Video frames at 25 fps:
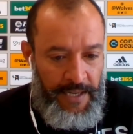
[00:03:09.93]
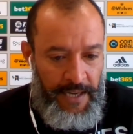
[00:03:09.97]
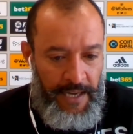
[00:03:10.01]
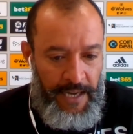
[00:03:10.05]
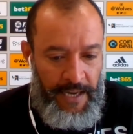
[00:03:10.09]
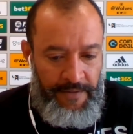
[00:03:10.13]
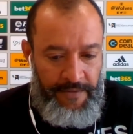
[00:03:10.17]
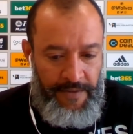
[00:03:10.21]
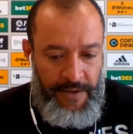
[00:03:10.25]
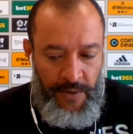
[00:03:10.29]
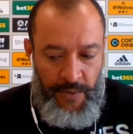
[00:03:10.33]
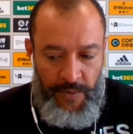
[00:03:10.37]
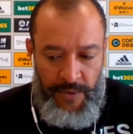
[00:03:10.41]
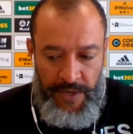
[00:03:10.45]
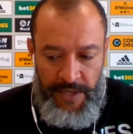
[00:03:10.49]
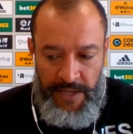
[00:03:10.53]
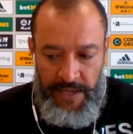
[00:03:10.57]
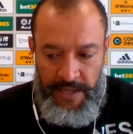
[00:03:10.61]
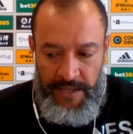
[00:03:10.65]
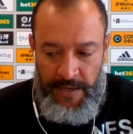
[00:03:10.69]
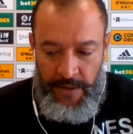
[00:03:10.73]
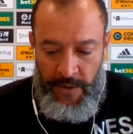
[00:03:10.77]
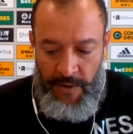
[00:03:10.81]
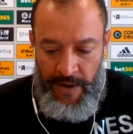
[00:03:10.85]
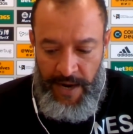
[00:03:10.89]
I think we
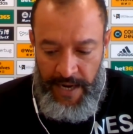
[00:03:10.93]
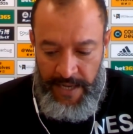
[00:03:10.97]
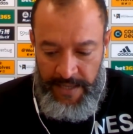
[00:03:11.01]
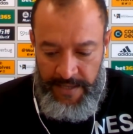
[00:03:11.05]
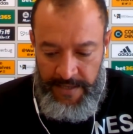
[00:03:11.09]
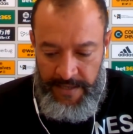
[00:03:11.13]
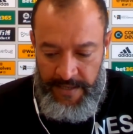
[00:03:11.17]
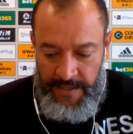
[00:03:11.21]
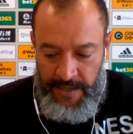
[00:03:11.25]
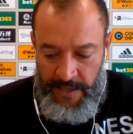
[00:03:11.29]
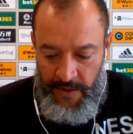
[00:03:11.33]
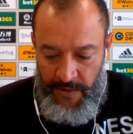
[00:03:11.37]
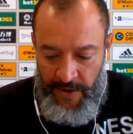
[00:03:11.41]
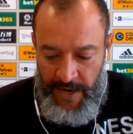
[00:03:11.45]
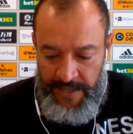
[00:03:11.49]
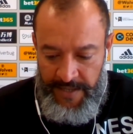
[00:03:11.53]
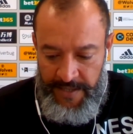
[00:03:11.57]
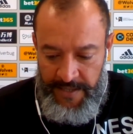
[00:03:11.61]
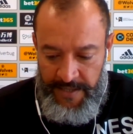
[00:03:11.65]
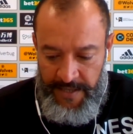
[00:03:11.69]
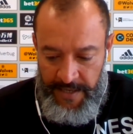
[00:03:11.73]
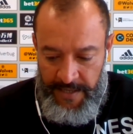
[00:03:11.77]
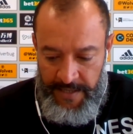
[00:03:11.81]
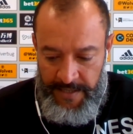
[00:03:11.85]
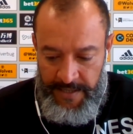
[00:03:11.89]
did the right
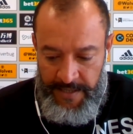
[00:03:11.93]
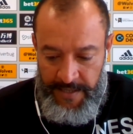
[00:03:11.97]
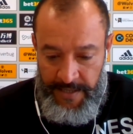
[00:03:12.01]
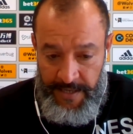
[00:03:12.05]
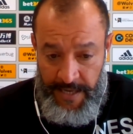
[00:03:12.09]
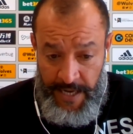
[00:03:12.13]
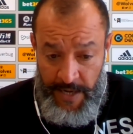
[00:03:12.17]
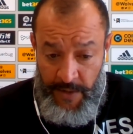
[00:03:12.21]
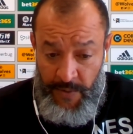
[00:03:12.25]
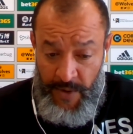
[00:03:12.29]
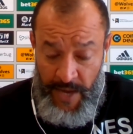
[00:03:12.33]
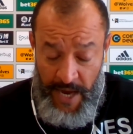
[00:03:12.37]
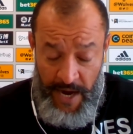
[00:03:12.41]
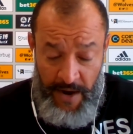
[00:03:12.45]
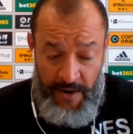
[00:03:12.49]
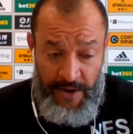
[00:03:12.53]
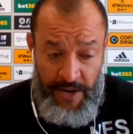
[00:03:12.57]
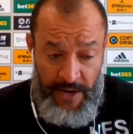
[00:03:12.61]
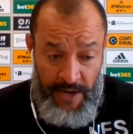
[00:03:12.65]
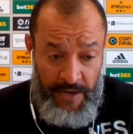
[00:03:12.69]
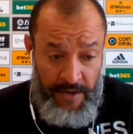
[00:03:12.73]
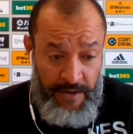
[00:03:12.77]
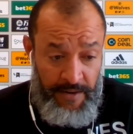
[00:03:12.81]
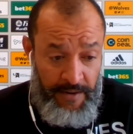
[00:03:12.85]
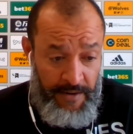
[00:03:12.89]
things. And we are
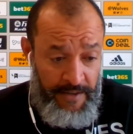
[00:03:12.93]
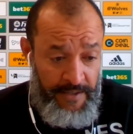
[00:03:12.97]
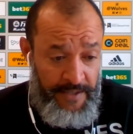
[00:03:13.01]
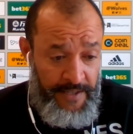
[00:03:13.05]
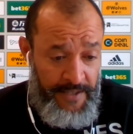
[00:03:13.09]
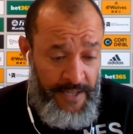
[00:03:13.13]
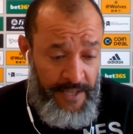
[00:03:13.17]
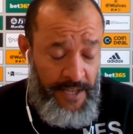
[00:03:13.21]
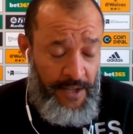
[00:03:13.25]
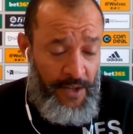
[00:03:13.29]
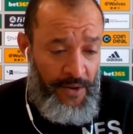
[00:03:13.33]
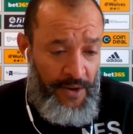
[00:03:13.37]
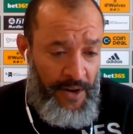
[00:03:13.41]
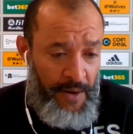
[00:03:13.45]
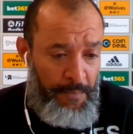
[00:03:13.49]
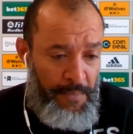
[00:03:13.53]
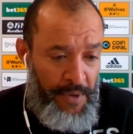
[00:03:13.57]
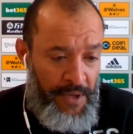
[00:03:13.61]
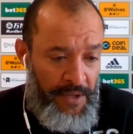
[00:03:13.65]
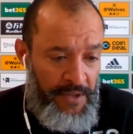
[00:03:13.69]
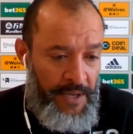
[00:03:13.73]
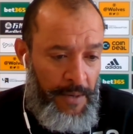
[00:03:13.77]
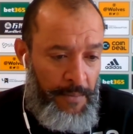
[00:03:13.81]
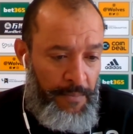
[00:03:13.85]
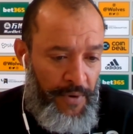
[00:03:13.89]
still in a
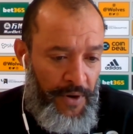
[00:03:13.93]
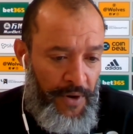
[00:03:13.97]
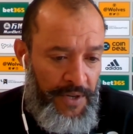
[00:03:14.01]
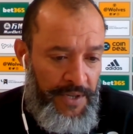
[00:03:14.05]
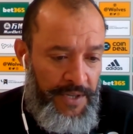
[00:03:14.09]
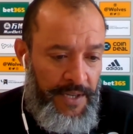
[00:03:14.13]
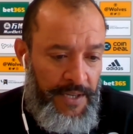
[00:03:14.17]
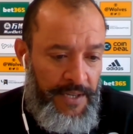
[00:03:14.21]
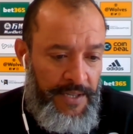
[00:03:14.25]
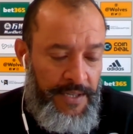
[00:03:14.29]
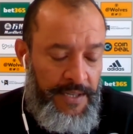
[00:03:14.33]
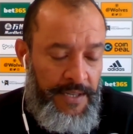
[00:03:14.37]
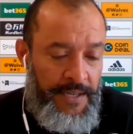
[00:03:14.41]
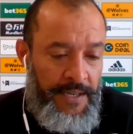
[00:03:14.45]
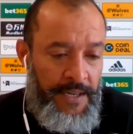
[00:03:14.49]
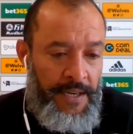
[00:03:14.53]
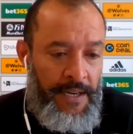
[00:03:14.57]
building process